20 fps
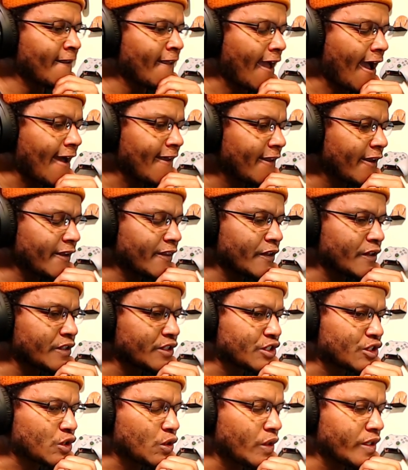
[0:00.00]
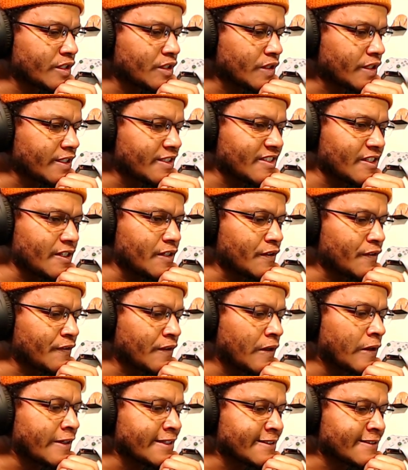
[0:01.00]
I think they're just going to continue to
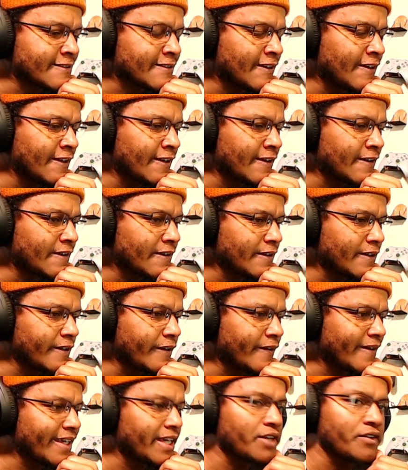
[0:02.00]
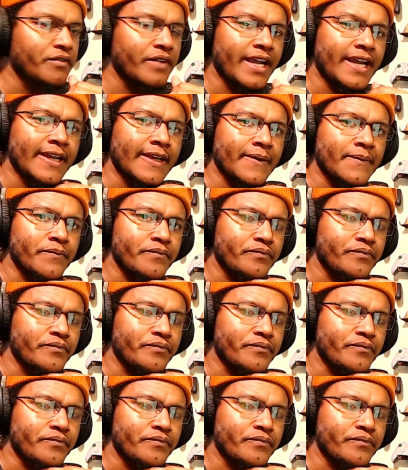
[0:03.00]
focus on, innovating.